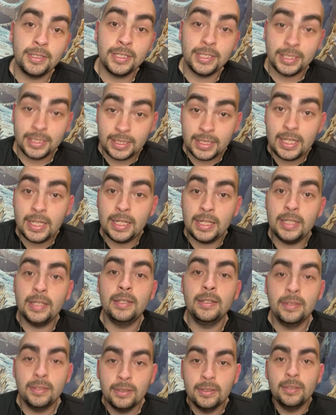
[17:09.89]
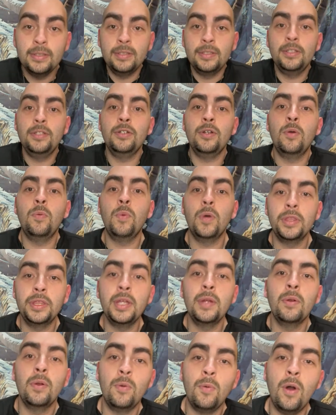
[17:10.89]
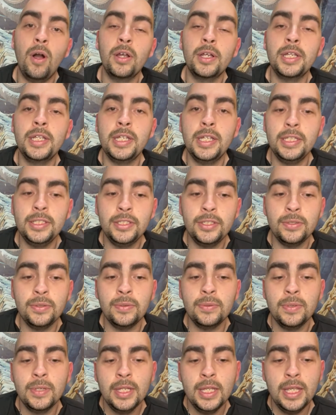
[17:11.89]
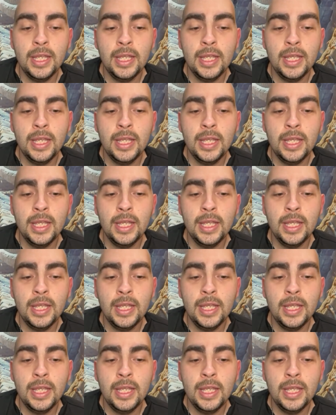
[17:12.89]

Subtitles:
see, you know, what they were walking into,